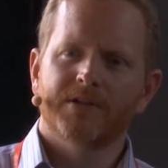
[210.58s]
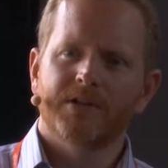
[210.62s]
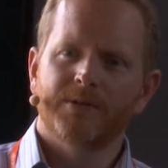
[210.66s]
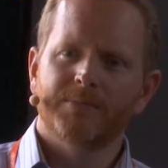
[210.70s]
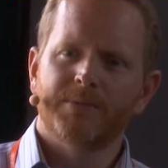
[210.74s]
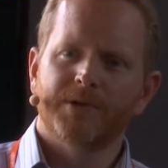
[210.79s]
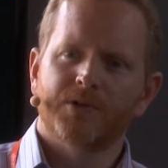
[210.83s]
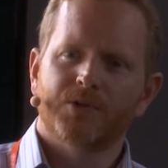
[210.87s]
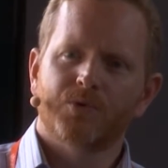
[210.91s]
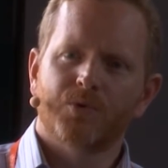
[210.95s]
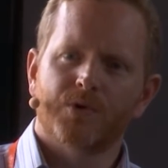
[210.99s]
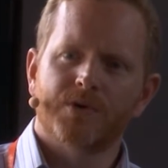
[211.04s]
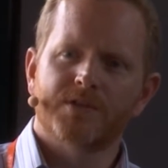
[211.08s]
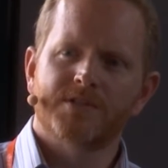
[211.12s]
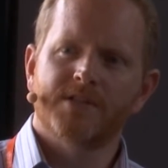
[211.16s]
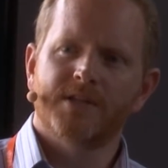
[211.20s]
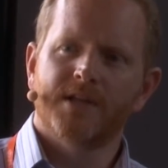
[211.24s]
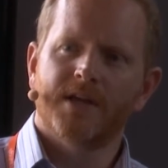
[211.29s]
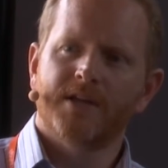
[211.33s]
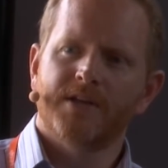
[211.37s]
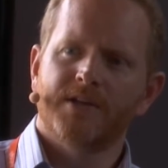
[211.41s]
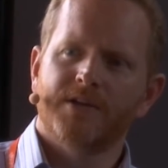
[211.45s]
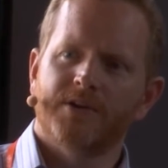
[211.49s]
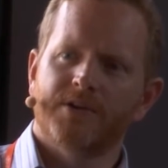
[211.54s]
bit towards the
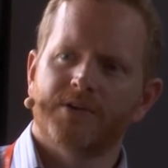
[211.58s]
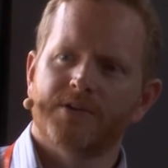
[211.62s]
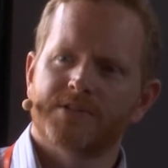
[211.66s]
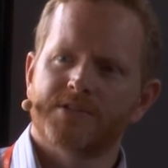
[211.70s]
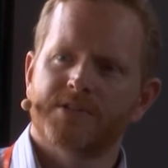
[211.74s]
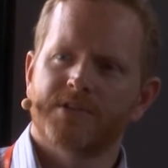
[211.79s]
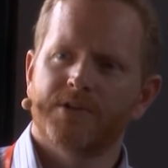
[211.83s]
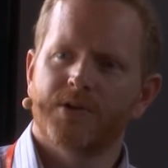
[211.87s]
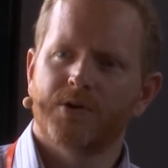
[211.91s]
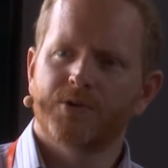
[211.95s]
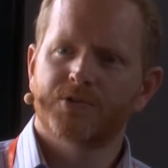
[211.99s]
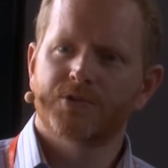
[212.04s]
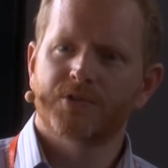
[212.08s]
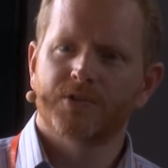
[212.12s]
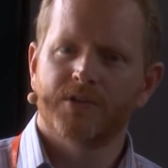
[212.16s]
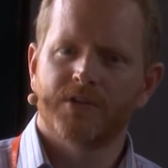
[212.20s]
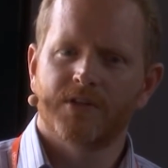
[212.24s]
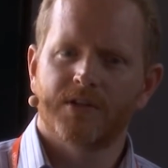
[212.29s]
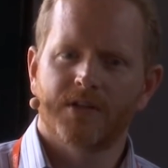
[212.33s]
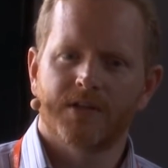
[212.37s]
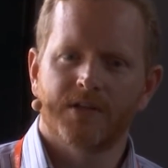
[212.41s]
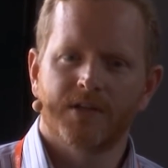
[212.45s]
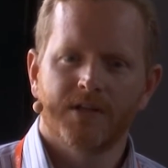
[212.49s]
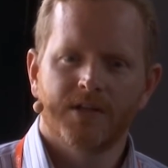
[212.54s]
end here is the notion
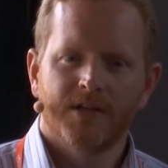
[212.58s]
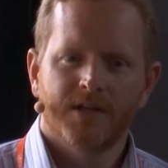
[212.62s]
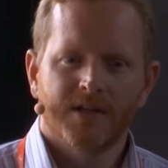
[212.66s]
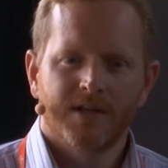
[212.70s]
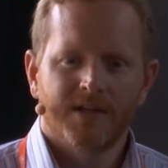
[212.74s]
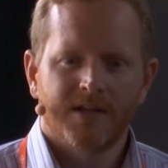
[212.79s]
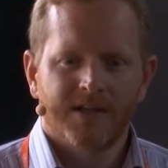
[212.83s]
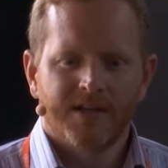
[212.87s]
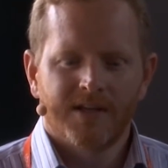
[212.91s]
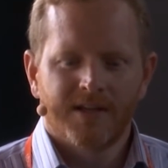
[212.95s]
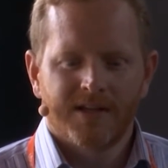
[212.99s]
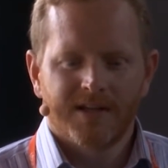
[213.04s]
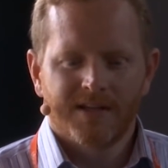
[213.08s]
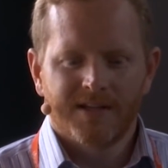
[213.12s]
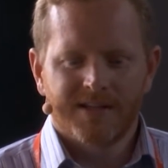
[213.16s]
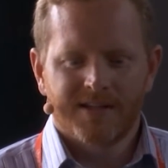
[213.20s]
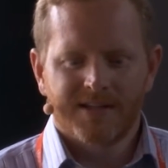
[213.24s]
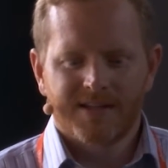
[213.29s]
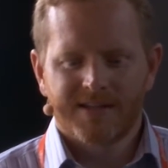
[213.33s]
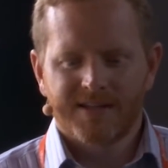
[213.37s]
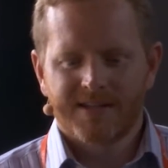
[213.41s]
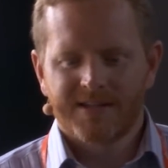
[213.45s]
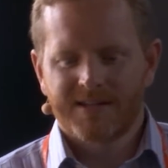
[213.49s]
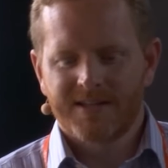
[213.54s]
that
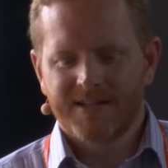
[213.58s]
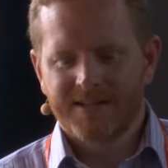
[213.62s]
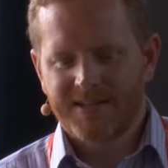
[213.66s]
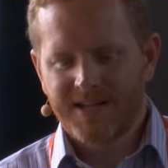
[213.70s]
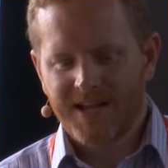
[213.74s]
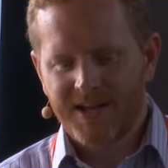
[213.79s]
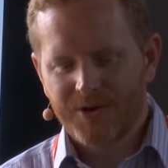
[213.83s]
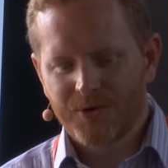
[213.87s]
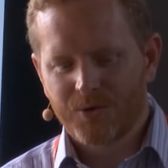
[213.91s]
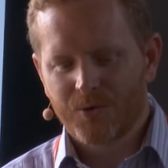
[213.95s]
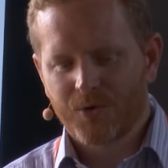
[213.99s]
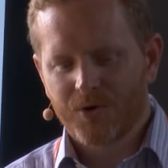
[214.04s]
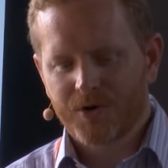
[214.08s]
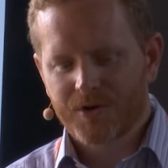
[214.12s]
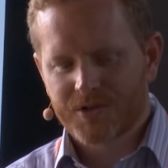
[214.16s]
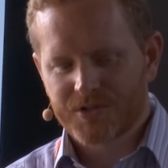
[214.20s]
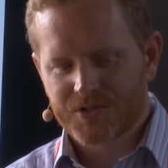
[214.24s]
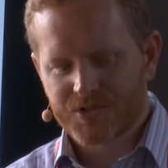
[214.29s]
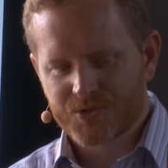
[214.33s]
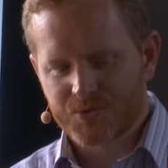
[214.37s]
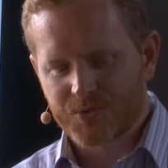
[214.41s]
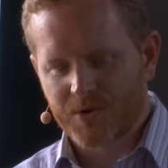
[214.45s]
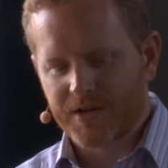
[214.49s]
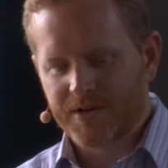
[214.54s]
container
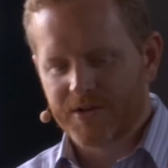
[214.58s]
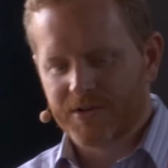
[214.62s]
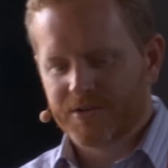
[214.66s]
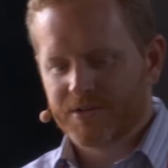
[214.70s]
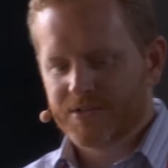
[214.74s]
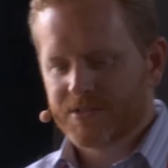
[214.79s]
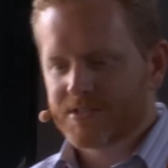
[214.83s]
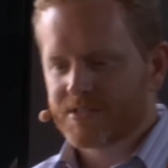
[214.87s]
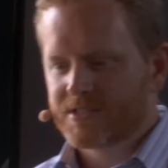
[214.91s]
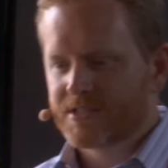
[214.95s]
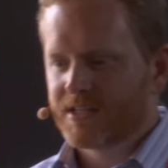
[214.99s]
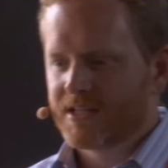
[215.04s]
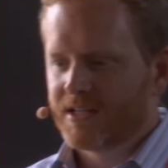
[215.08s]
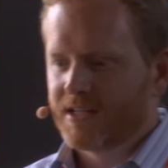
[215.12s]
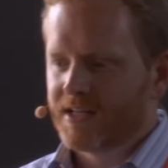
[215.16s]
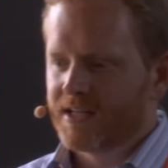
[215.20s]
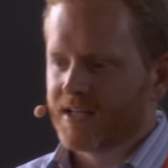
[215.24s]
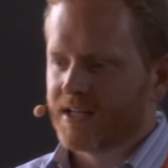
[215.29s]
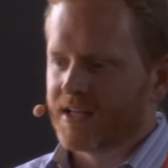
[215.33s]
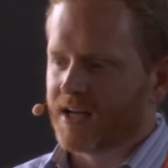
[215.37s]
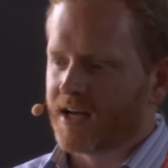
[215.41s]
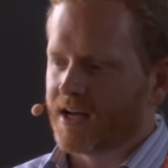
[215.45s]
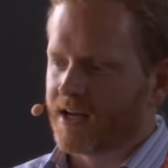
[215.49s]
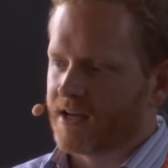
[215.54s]
orchestrators
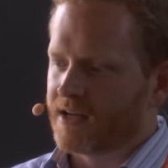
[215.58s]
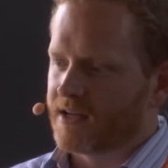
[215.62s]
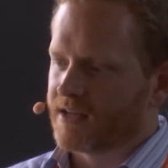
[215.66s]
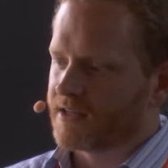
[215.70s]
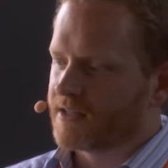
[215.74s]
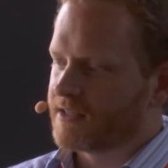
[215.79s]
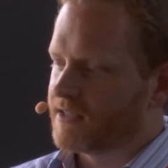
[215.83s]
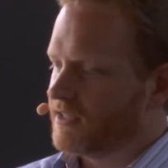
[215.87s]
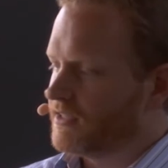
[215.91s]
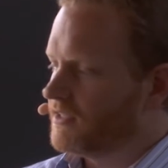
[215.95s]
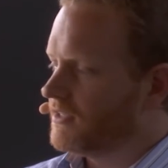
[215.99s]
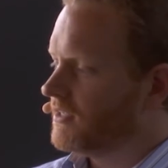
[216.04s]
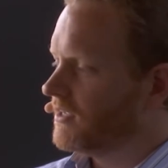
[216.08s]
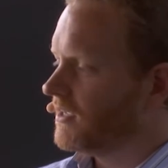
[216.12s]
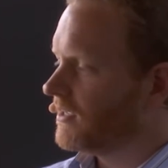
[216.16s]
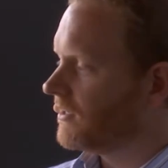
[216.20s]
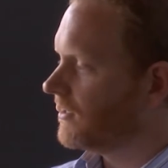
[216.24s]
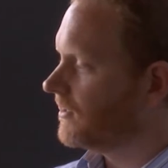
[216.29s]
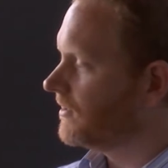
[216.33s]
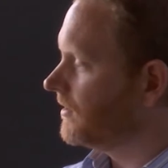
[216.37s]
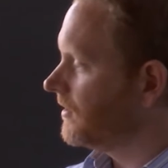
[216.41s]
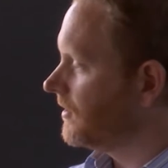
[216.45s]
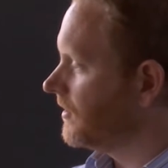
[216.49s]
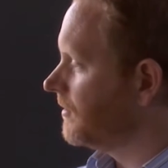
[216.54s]
can get a
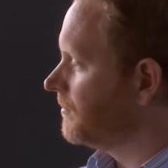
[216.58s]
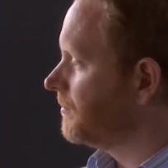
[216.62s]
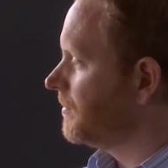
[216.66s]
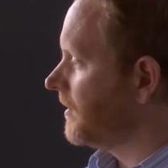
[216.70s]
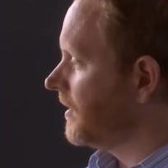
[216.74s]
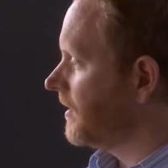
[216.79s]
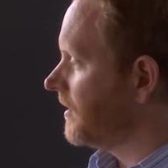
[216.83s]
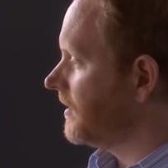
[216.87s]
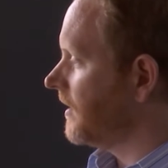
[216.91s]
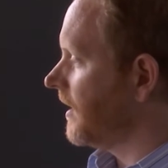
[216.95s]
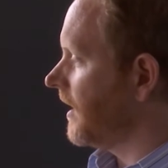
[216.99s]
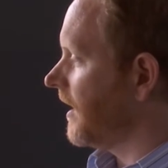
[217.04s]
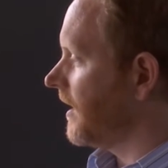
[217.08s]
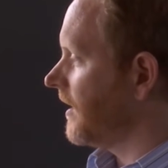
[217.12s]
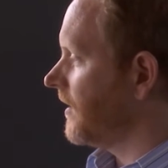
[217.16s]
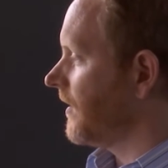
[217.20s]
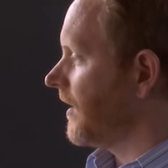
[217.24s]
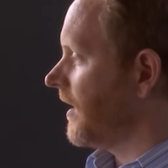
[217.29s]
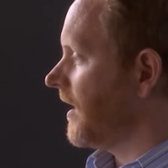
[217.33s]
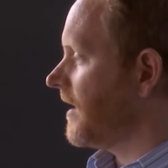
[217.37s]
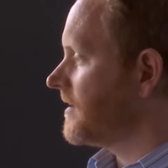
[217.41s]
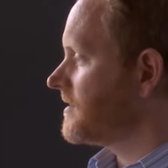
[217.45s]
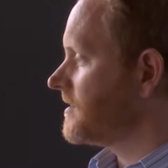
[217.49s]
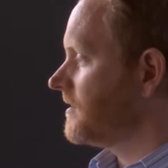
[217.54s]
little bit,
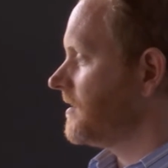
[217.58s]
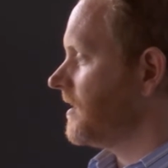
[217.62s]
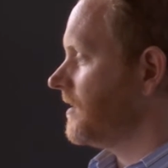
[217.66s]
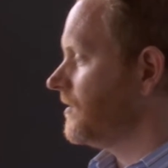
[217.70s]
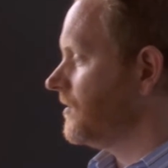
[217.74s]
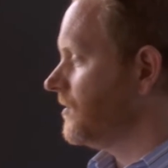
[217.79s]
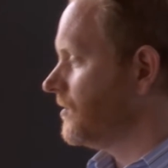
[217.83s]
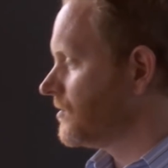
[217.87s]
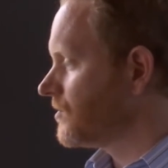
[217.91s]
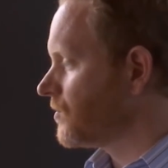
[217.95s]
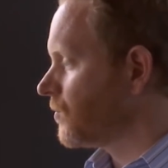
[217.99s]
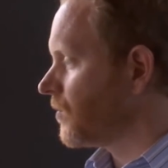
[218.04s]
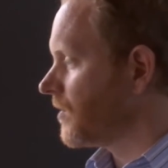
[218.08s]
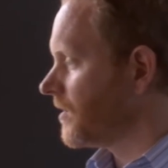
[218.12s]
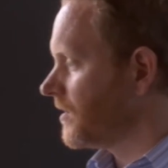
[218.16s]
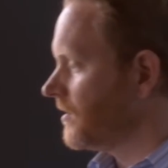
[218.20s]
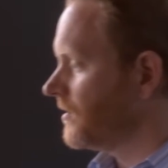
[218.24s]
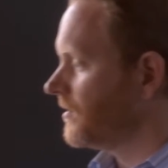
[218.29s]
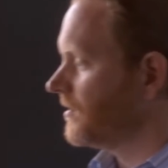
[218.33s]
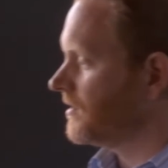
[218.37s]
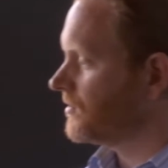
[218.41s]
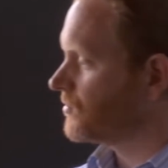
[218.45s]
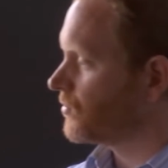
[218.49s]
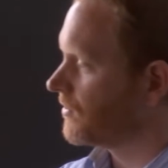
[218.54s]
I hesitate to use the
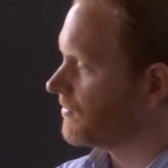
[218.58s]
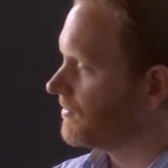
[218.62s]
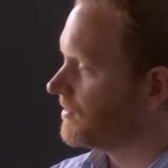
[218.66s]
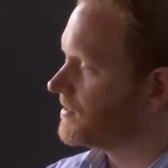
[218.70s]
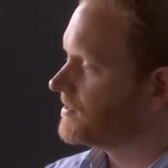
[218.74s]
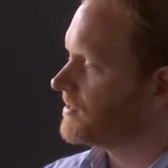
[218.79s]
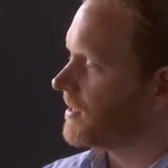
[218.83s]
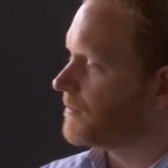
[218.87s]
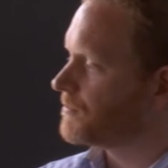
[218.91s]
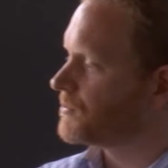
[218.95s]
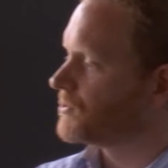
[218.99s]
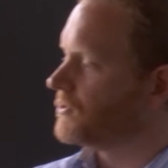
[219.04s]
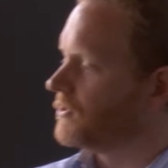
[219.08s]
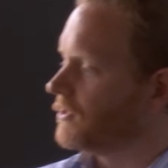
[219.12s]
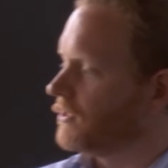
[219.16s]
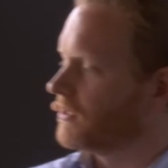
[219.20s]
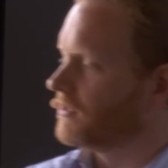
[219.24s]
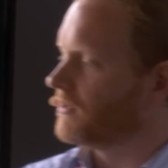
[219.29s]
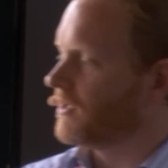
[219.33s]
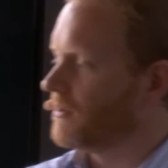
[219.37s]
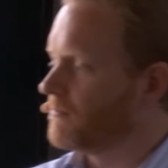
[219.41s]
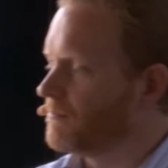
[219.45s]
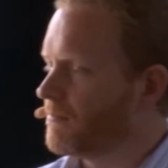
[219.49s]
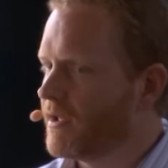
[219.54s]
word, sort of inception-y
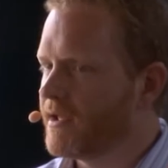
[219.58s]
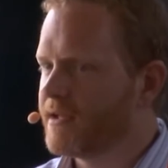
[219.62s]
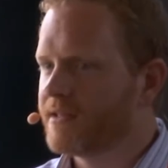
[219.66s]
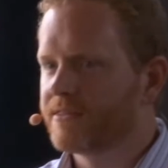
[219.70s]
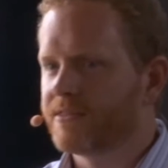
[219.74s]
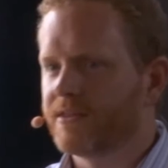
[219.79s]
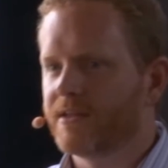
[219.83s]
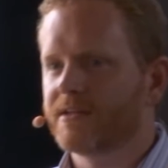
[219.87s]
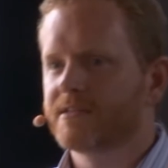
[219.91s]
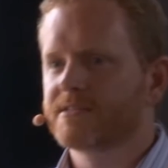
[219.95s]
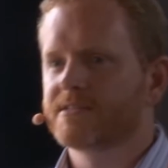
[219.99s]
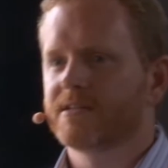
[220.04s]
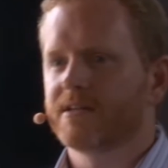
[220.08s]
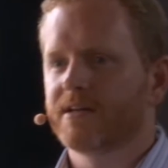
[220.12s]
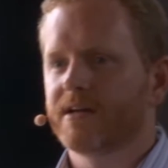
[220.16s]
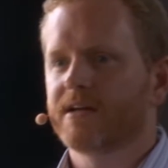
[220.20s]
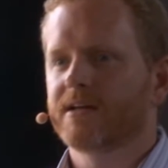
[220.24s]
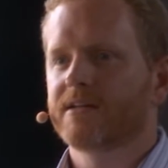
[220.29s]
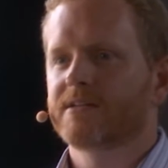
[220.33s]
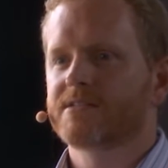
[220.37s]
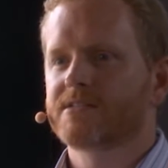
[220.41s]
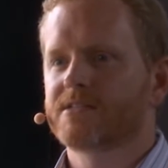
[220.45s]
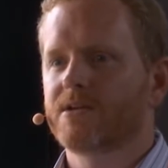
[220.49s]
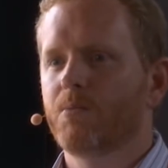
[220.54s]
and make things
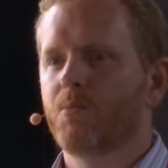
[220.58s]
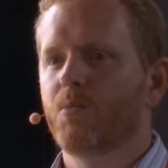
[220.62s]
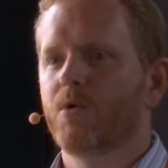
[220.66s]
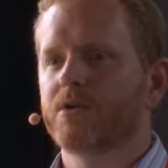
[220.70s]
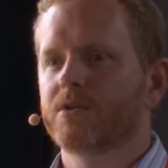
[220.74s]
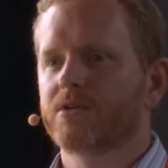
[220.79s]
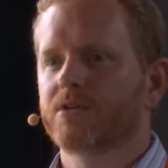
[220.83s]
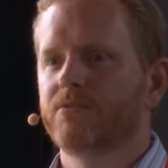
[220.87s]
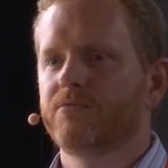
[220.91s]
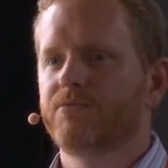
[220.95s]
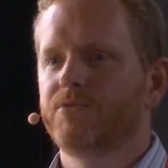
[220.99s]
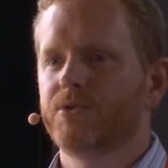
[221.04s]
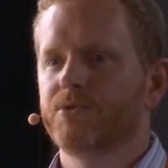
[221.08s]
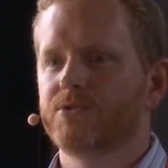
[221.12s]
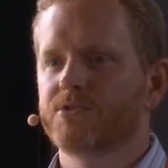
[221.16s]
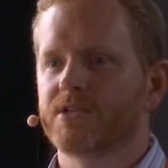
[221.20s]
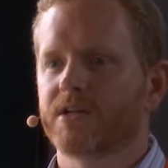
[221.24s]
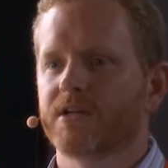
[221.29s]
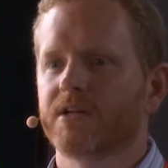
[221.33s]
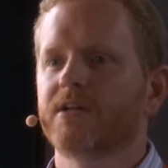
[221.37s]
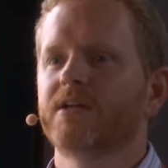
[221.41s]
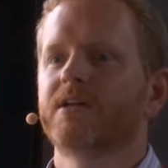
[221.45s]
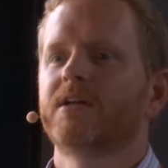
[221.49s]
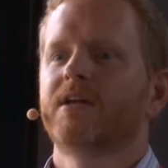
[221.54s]
somewhat
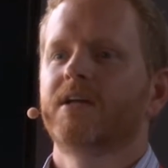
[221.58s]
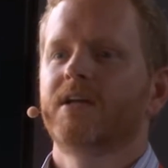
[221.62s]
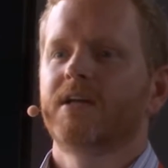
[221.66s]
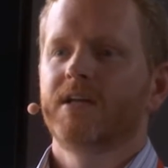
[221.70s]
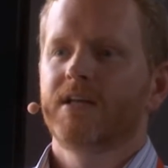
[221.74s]
confusing.